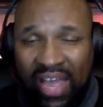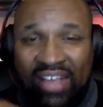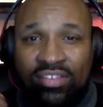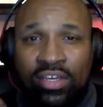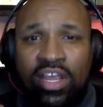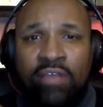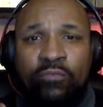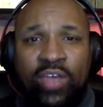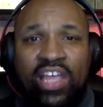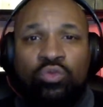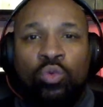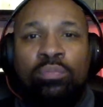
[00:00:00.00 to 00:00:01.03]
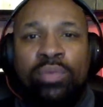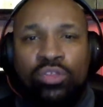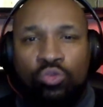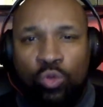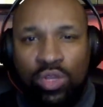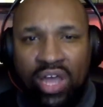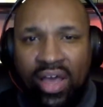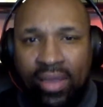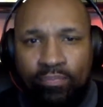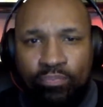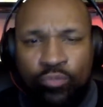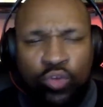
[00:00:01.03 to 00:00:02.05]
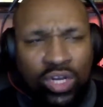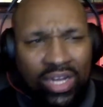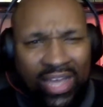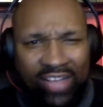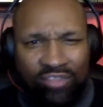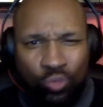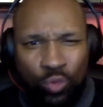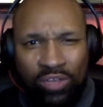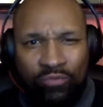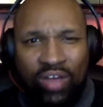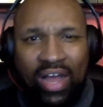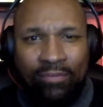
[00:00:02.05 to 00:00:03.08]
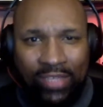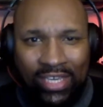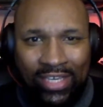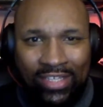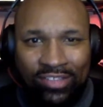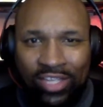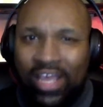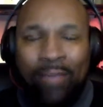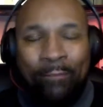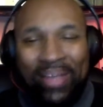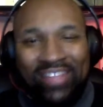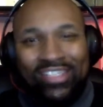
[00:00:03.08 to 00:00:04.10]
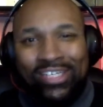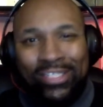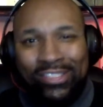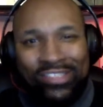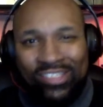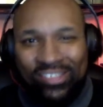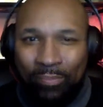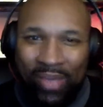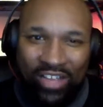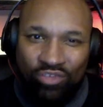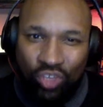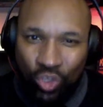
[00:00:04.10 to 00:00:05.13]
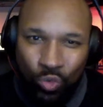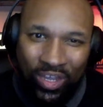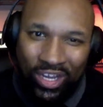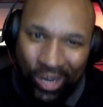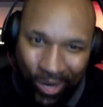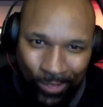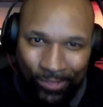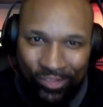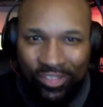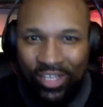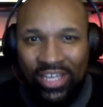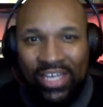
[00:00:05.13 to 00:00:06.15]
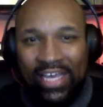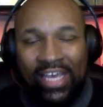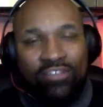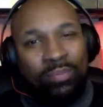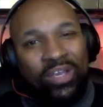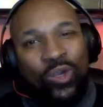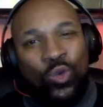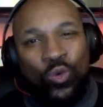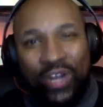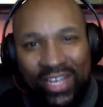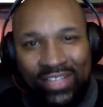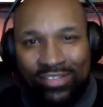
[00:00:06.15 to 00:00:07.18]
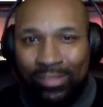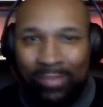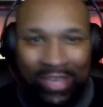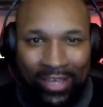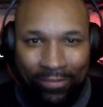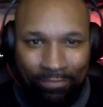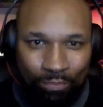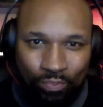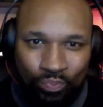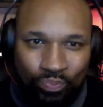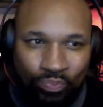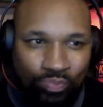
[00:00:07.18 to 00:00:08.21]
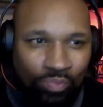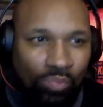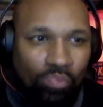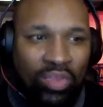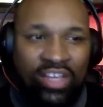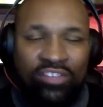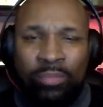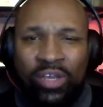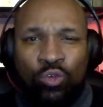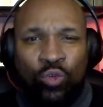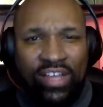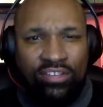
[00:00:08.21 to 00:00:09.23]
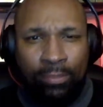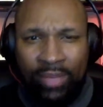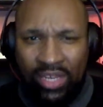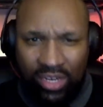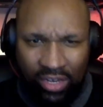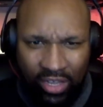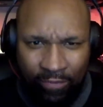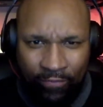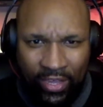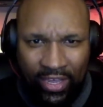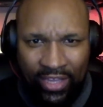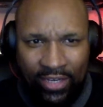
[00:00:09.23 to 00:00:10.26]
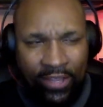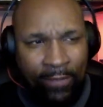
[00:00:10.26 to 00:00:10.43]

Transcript: As Knicks fans, we've been through a lot. For the last 25 years, basically since the Patrick Ewing curse, it's been crazy, man. It's been crazy being a Knicks fan.